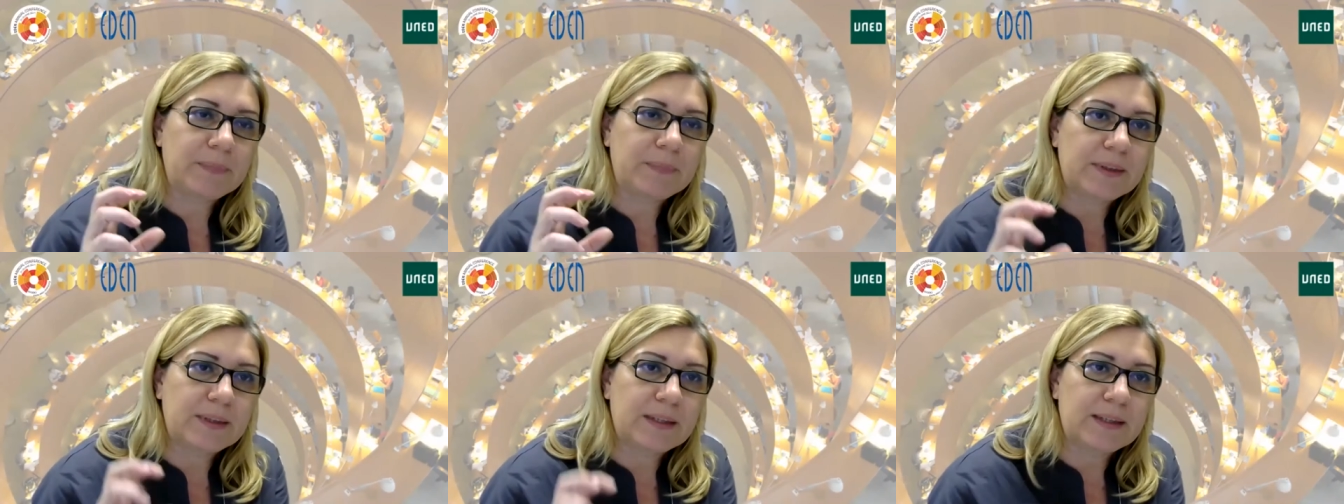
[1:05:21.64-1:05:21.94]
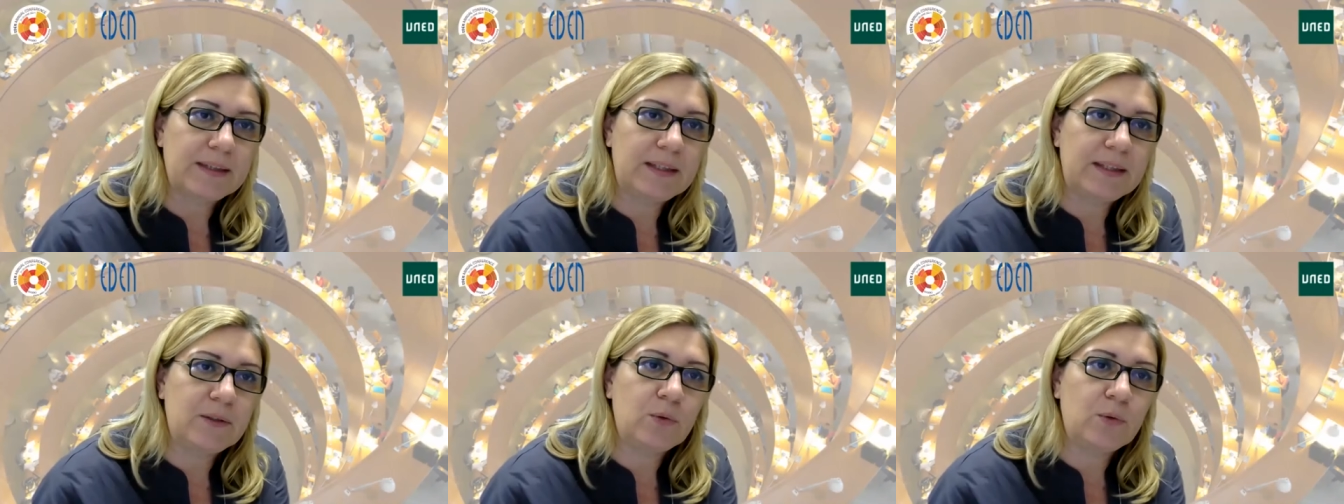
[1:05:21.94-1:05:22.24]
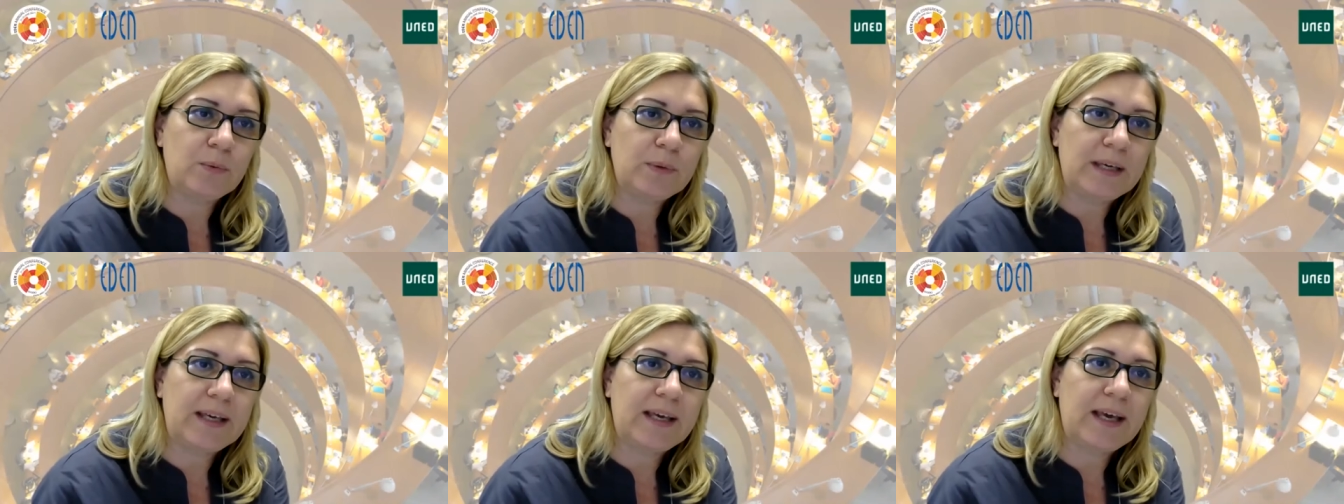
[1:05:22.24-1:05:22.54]
do
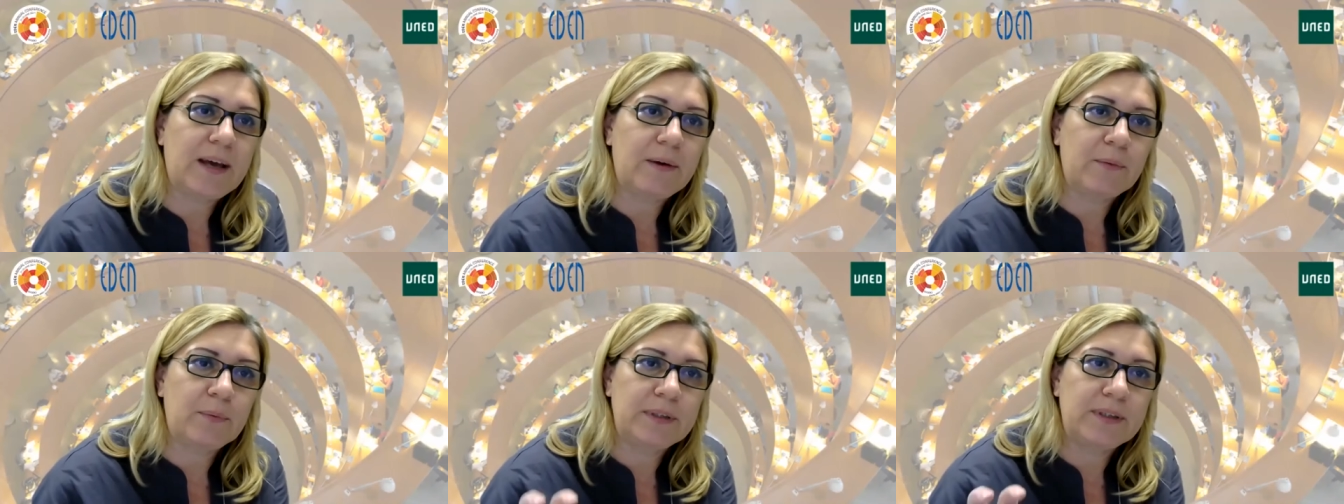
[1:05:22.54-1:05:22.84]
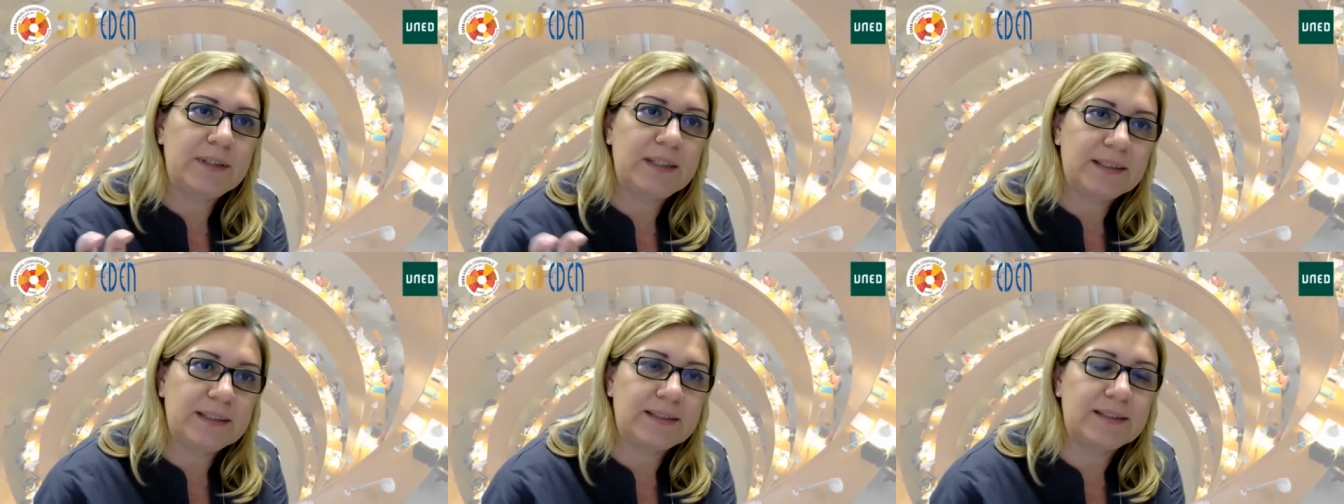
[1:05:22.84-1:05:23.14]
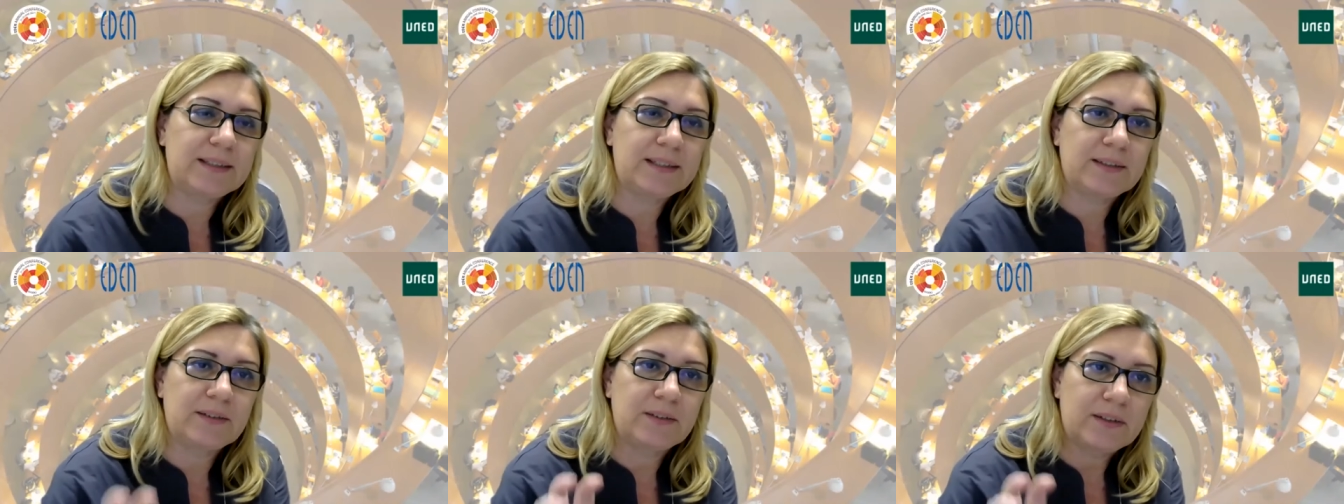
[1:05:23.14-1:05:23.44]
we have with
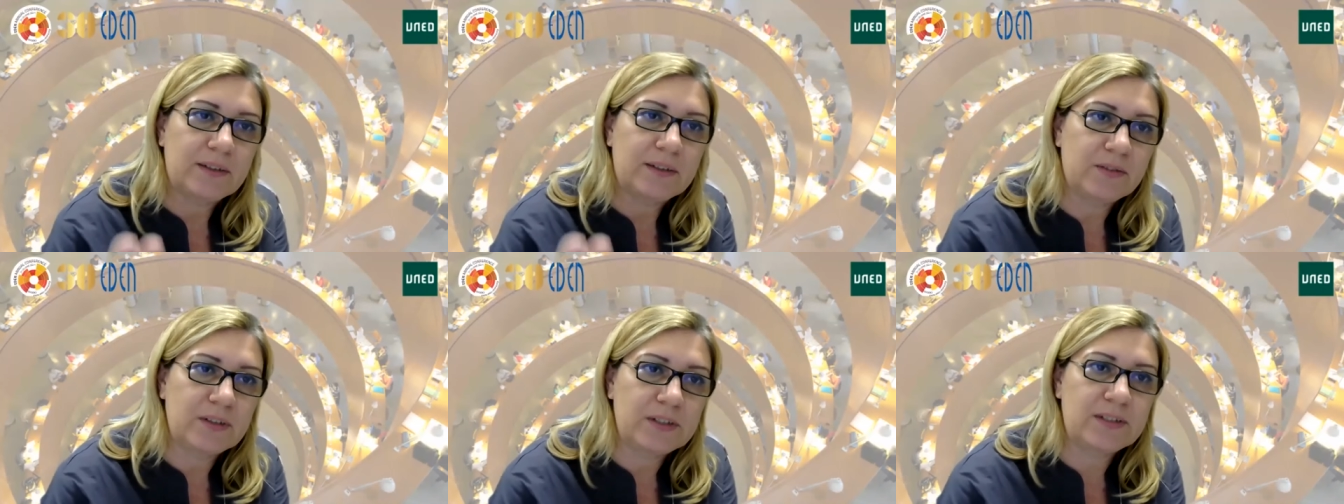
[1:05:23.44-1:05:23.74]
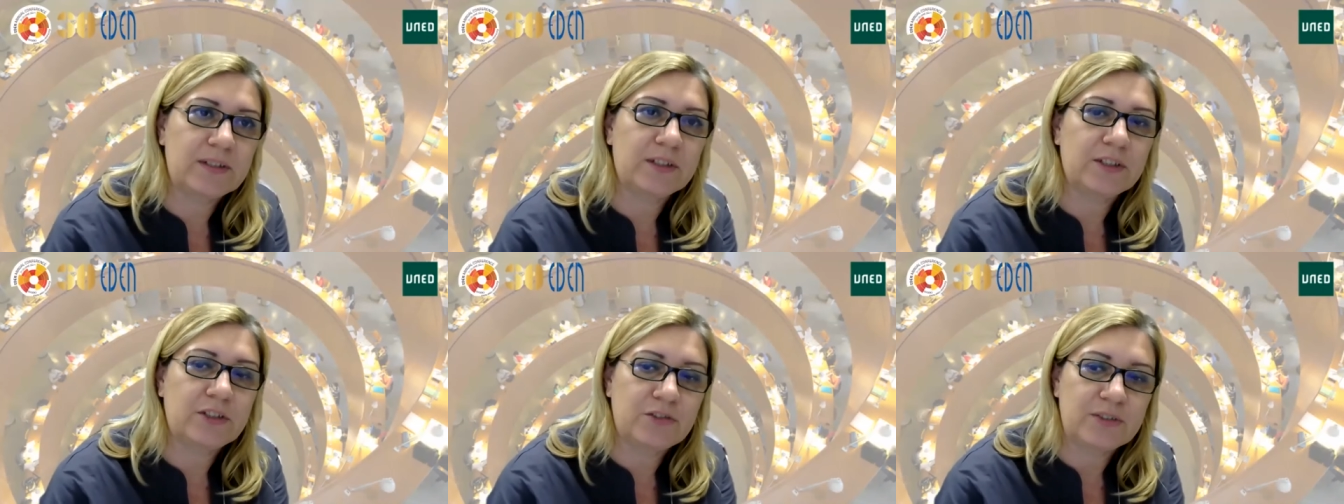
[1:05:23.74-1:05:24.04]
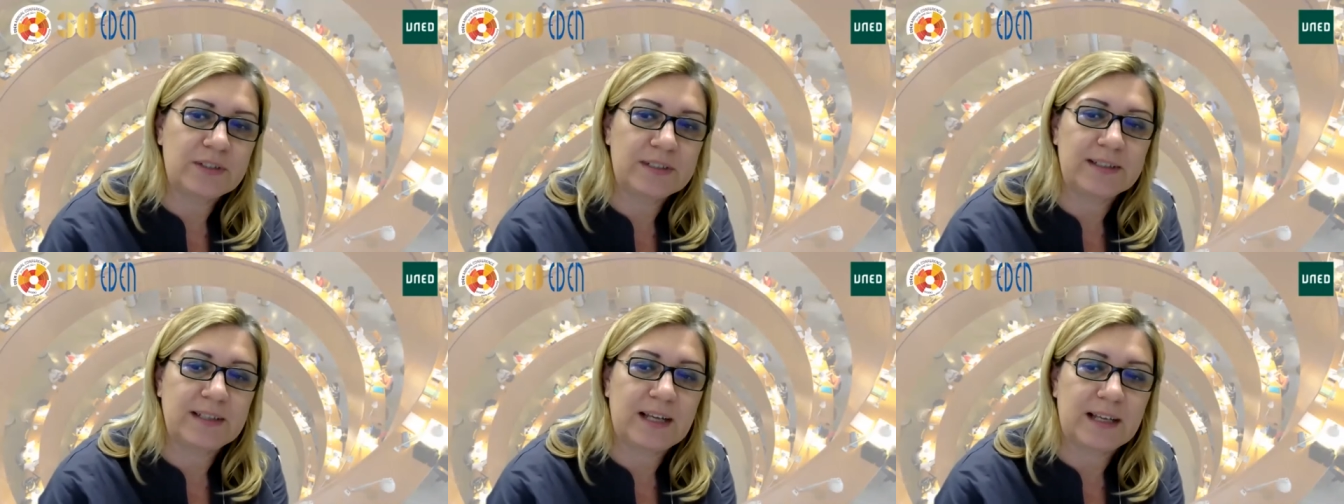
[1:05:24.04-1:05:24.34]
these research
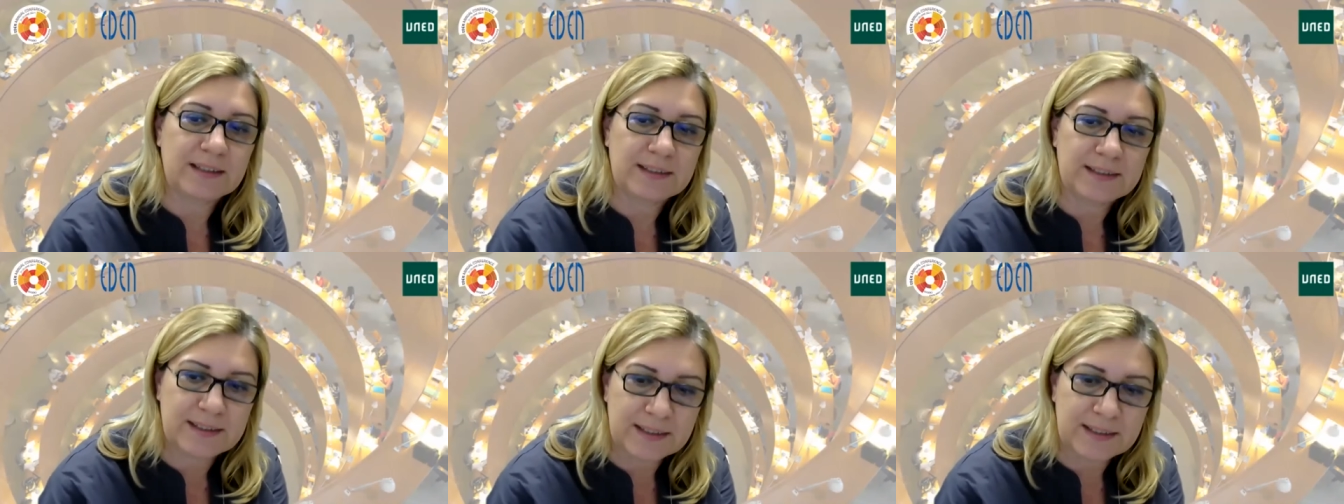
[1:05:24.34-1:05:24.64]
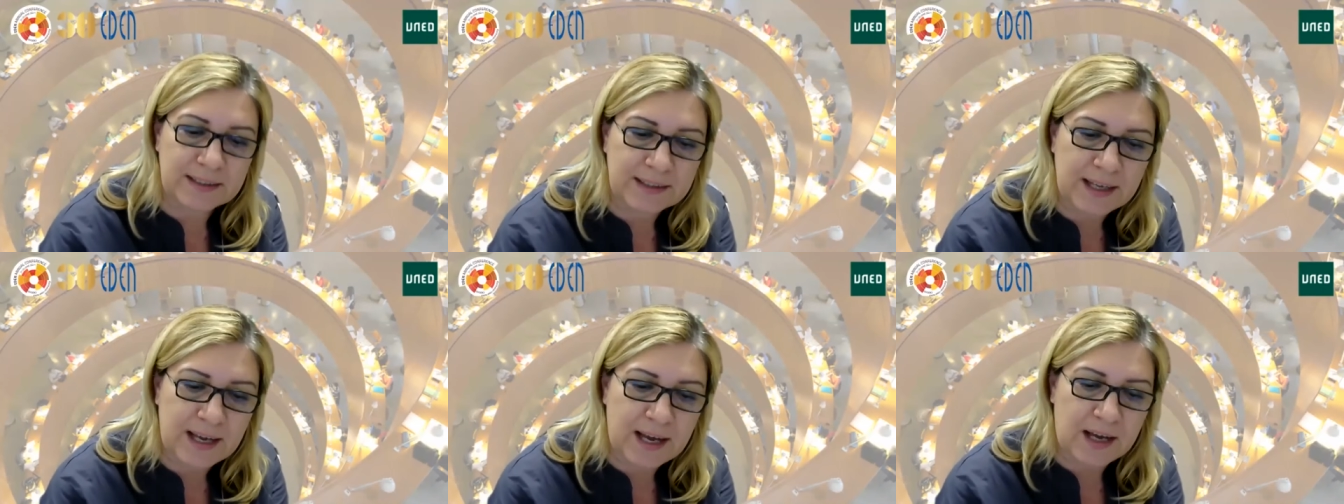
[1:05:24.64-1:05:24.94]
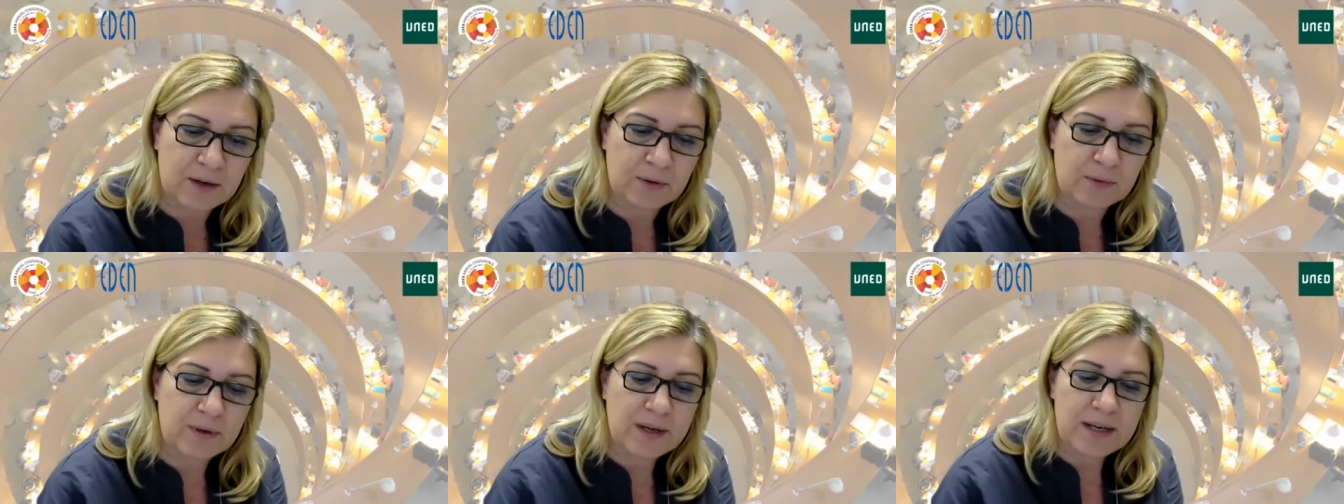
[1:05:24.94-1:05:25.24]
results
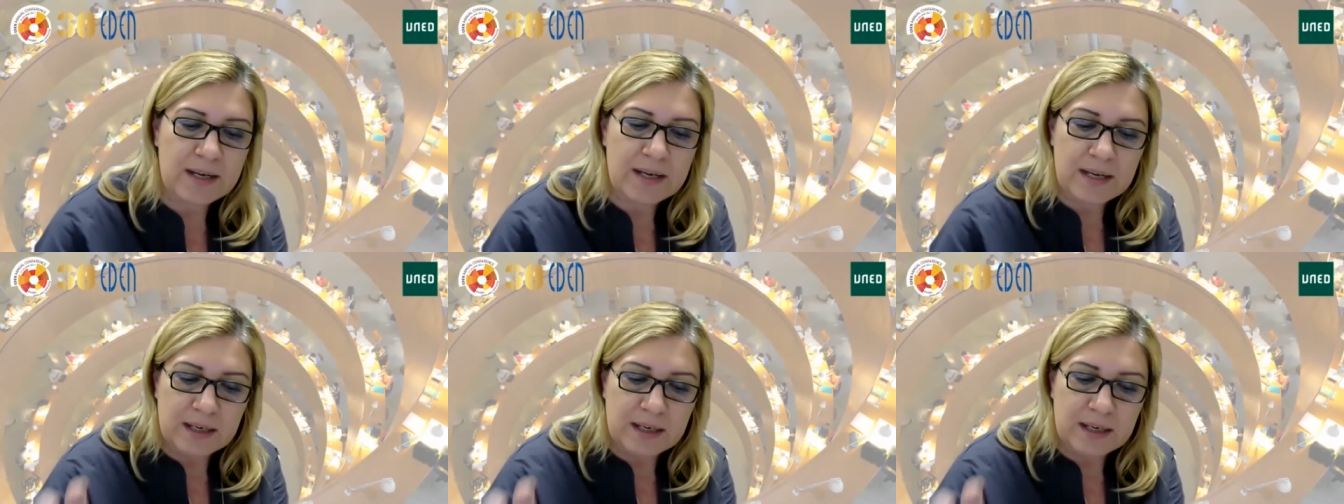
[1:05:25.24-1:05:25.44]
now